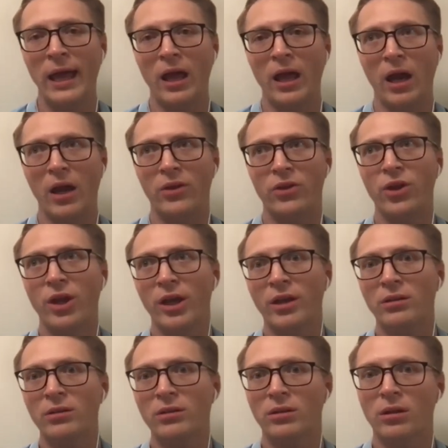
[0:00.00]
and
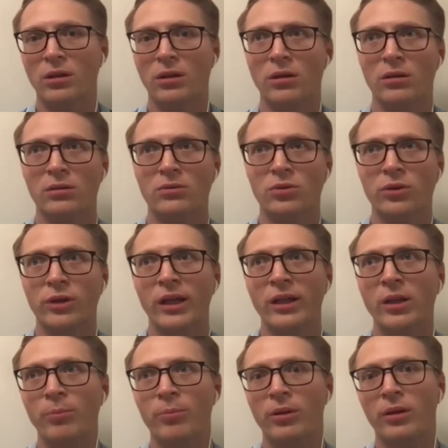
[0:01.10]
then create
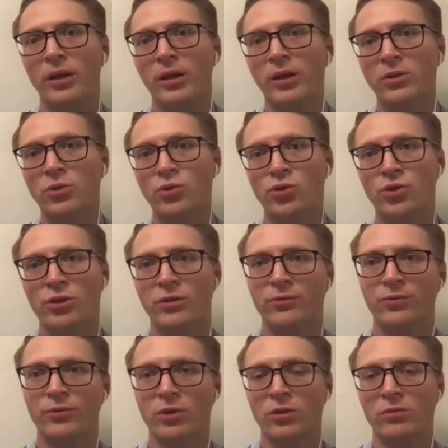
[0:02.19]
a plan to shift
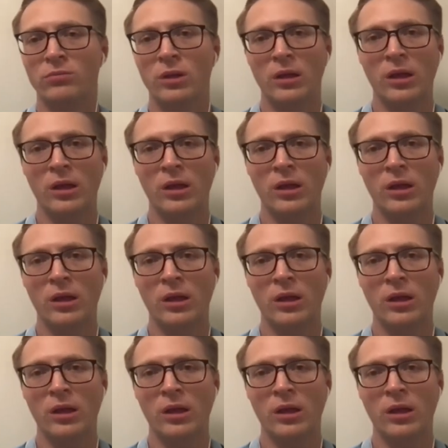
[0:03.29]
from